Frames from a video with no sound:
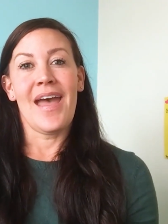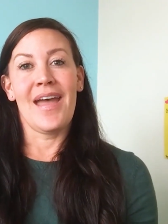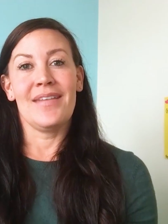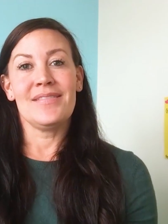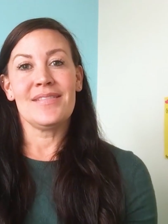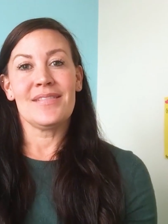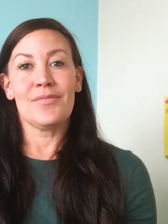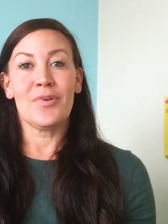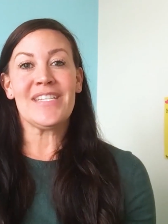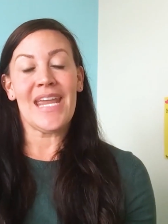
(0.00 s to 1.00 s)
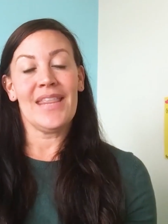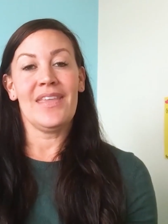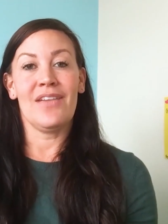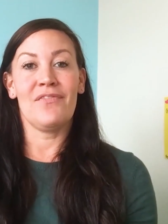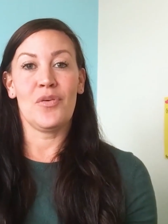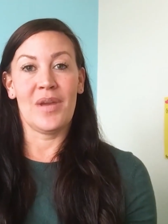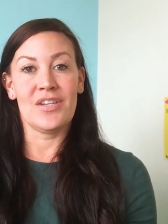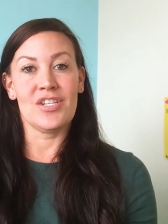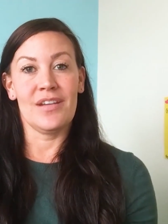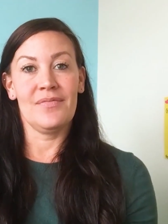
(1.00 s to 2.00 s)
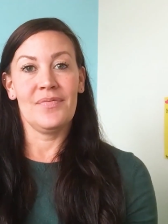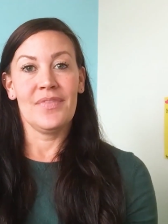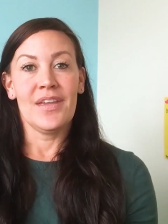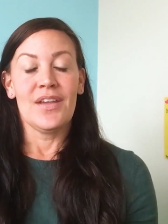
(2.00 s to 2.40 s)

and retain the information.